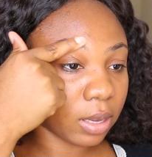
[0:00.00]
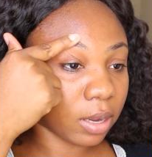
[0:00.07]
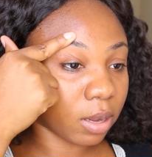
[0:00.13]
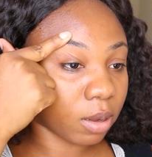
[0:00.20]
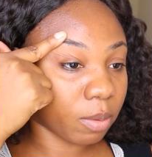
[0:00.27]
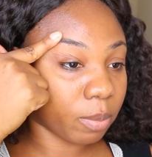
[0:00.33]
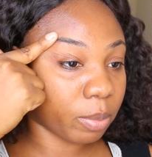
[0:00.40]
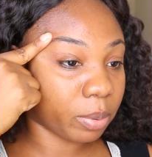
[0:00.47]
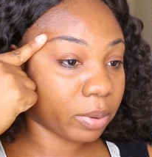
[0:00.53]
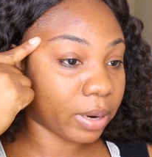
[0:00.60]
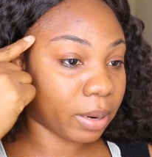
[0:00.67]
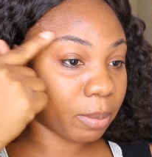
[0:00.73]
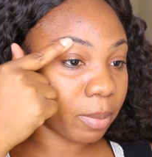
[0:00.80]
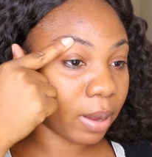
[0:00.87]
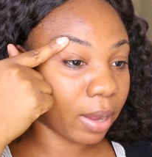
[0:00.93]
like
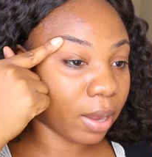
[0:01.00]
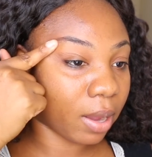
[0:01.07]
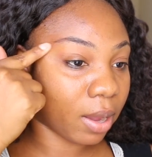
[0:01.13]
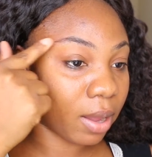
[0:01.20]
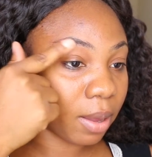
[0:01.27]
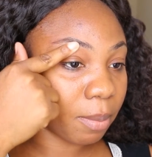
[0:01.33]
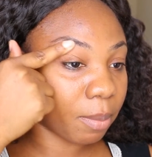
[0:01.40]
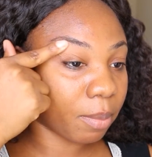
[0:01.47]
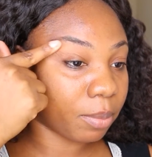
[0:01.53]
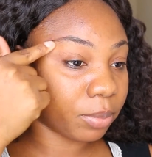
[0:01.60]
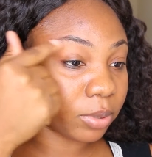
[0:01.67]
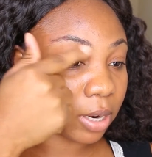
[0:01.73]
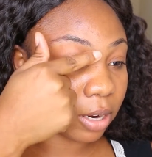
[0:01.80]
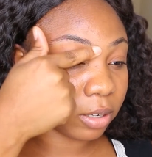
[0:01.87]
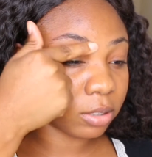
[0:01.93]
prime my
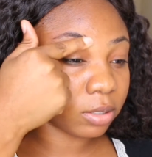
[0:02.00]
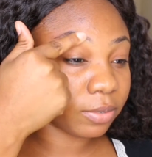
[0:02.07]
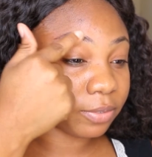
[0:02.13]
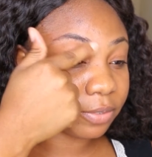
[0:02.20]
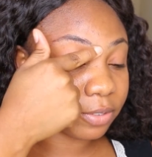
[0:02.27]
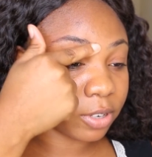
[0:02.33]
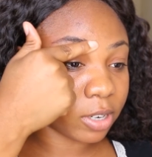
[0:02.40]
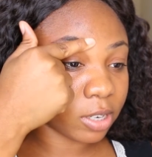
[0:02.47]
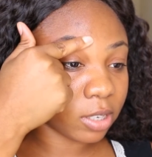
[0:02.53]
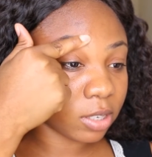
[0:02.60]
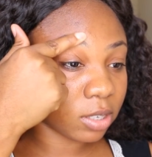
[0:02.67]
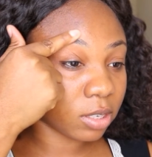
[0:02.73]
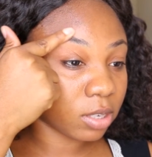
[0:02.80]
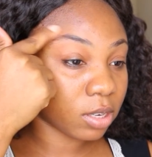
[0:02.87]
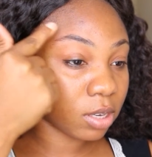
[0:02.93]
brows
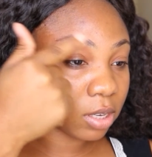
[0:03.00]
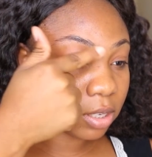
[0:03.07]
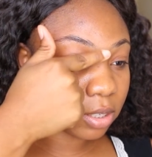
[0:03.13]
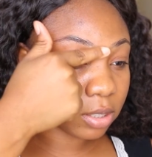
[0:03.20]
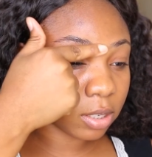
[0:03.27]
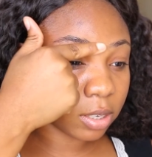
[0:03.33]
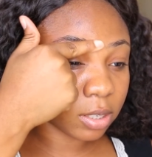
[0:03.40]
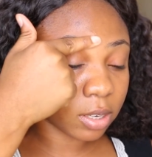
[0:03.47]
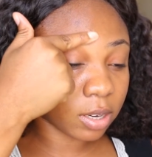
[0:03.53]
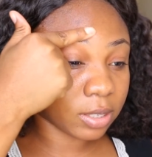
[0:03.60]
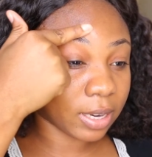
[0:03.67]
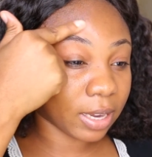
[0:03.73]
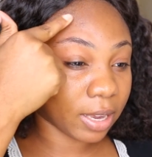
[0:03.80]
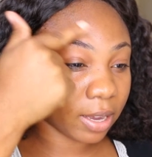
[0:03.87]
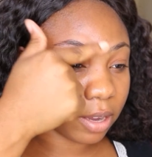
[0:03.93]
first, just
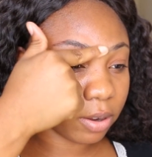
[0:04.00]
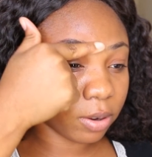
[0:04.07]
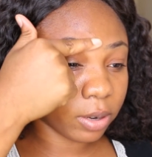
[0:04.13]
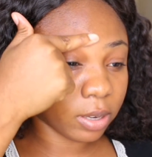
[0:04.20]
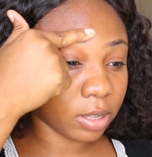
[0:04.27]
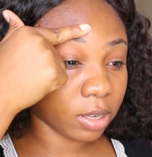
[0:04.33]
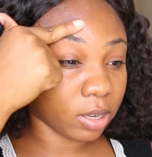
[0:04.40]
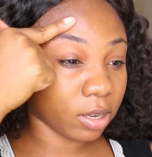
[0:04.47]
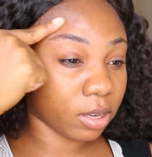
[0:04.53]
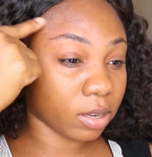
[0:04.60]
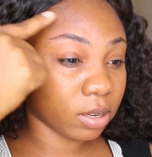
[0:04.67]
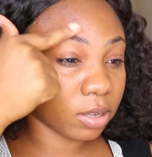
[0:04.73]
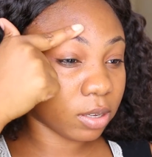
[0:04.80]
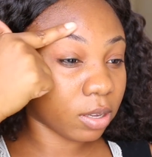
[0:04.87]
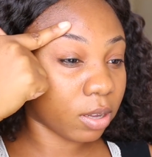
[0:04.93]
because I get oily
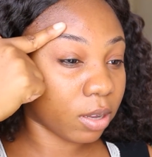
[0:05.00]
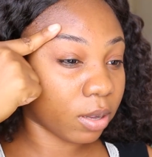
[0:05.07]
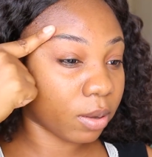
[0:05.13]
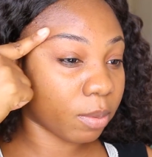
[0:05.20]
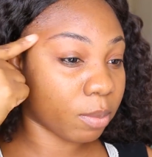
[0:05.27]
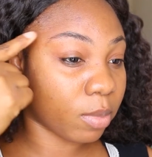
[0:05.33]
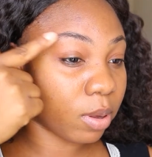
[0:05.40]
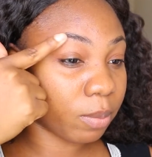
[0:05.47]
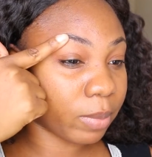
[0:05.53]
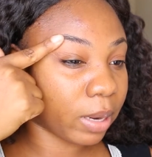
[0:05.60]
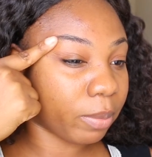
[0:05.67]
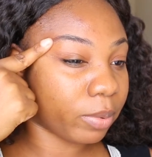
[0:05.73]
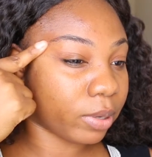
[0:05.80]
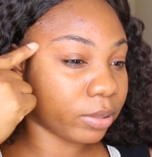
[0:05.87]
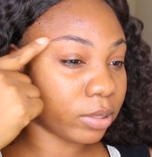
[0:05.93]
on
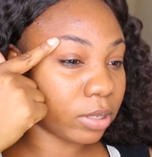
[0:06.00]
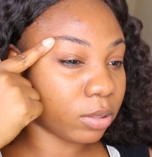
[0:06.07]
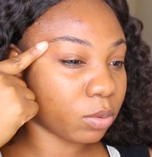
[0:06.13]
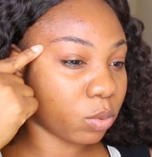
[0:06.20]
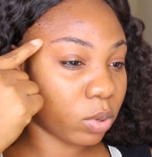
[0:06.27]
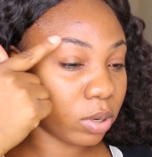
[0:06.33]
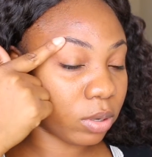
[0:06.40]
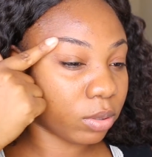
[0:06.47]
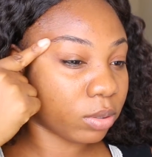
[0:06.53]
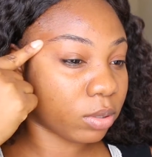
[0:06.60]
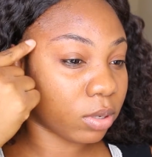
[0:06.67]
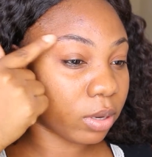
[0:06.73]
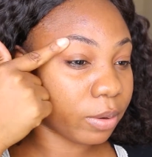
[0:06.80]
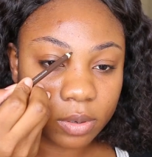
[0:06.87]
my brows as well. So